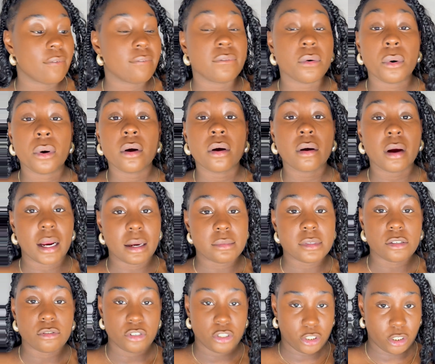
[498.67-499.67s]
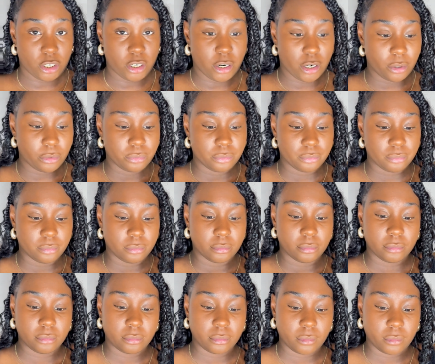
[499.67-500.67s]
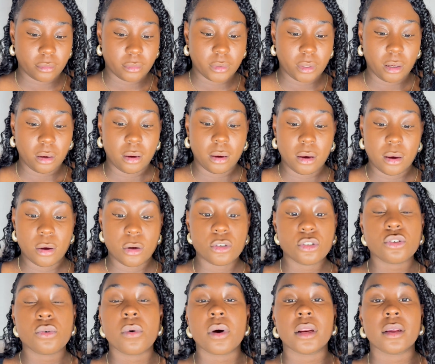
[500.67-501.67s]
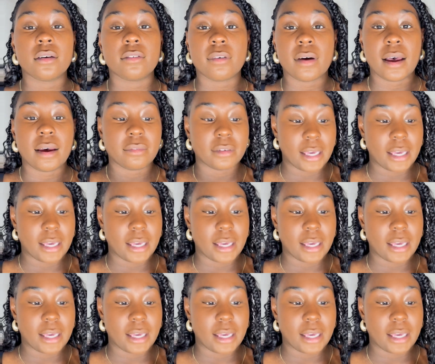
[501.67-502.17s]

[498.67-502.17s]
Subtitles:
4 grams of sugar, 25